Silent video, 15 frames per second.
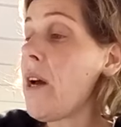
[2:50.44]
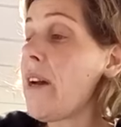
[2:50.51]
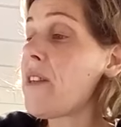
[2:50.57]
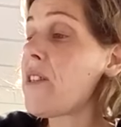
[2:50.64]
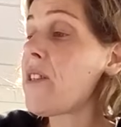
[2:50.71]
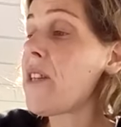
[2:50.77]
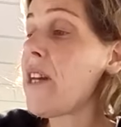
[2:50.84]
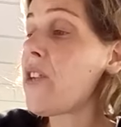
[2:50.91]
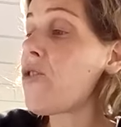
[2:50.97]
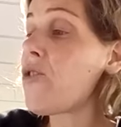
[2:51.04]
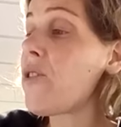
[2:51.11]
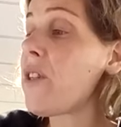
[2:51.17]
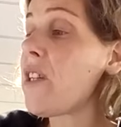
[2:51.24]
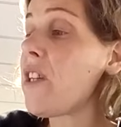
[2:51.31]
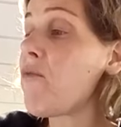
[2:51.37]
Instead, you
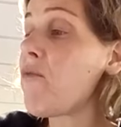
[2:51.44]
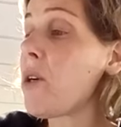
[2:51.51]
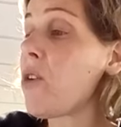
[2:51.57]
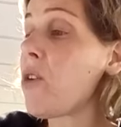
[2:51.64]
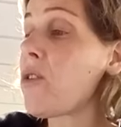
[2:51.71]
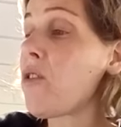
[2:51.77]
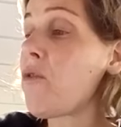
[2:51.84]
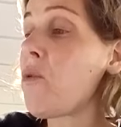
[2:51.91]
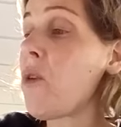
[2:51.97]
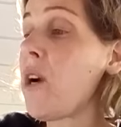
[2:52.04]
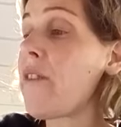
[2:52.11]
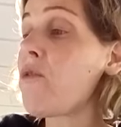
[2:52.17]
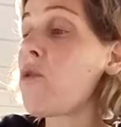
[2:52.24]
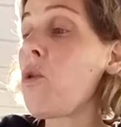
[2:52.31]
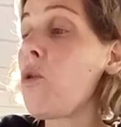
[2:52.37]
grieve because of
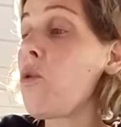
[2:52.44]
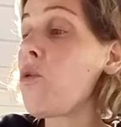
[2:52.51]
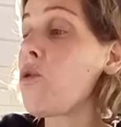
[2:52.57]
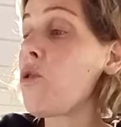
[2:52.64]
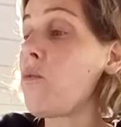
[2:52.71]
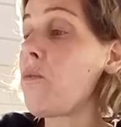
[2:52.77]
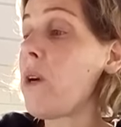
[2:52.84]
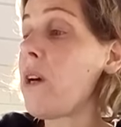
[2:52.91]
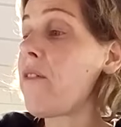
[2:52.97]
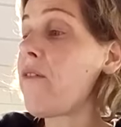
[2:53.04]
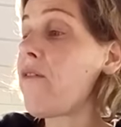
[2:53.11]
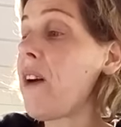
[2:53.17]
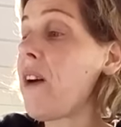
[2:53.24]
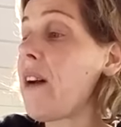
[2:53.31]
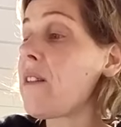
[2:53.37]
what I've told you, but in
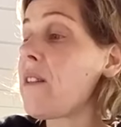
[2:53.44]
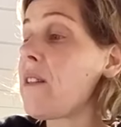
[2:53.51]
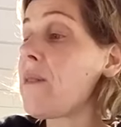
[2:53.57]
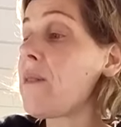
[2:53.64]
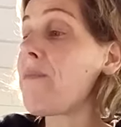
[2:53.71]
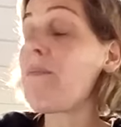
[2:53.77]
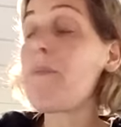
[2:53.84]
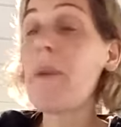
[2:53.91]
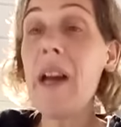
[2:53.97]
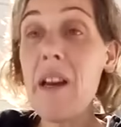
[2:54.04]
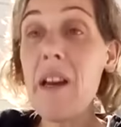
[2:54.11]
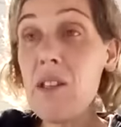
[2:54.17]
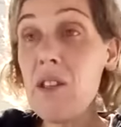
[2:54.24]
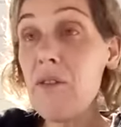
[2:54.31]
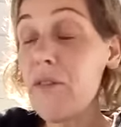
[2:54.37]
fact, it is
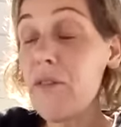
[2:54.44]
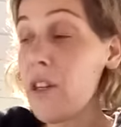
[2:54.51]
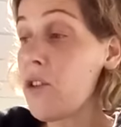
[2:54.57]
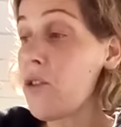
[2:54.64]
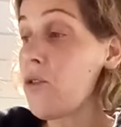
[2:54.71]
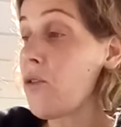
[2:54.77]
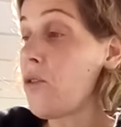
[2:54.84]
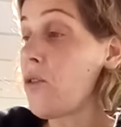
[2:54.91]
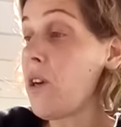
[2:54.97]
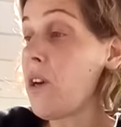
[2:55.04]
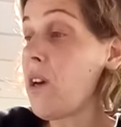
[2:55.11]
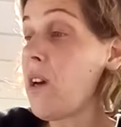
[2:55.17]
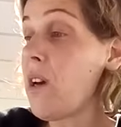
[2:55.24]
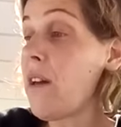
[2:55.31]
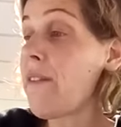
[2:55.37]
best for you
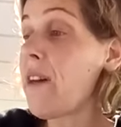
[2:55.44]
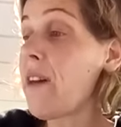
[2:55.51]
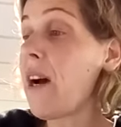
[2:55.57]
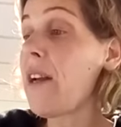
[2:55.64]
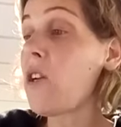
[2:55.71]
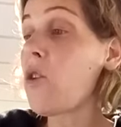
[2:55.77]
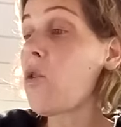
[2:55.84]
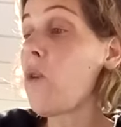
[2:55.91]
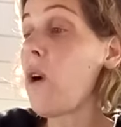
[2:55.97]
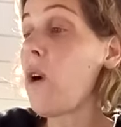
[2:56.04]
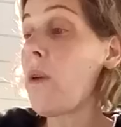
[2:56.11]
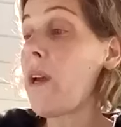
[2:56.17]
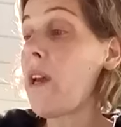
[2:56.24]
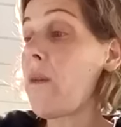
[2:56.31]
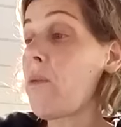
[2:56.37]
that I go
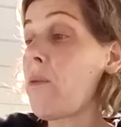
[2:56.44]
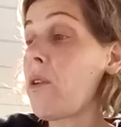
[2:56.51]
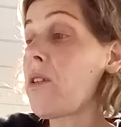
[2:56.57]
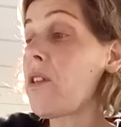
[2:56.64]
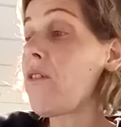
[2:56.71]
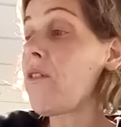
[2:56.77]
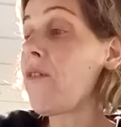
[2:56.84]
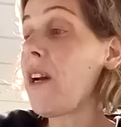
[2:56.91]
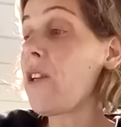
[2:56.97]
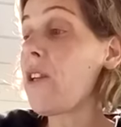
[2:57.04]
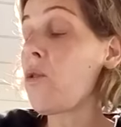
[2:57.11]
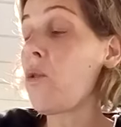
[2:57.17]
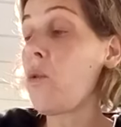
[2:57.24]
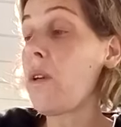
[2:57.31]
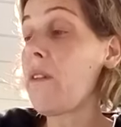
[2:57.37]
away, because if I
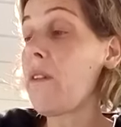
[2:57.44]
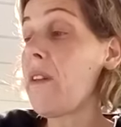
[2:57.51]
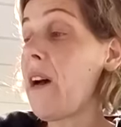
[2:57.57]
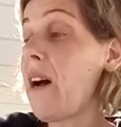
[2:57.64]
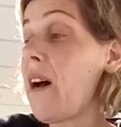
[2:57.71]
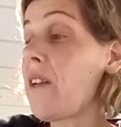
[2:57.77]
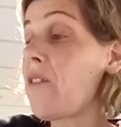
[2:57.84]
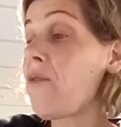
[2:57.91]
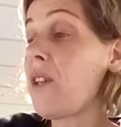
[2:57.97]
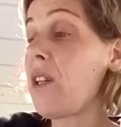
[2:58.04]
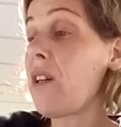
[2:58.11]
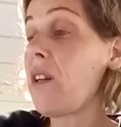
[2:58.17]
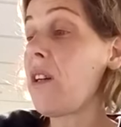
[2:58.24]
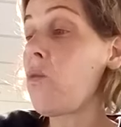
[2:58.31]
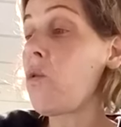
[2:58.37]
don't, the
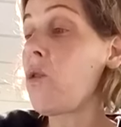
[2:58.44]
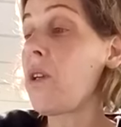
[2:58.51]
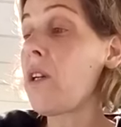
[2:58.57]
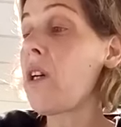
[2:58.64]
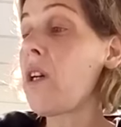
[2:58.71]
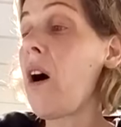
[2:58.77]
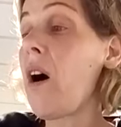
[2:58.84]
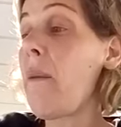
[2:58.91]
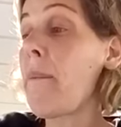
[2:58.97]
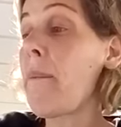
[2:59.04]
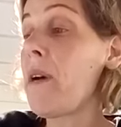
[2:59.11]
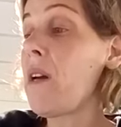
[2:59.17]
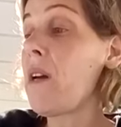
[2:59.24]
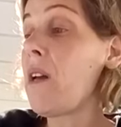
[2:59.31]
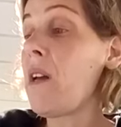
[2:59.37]
advocate won't
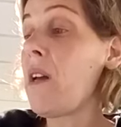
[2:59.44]
come.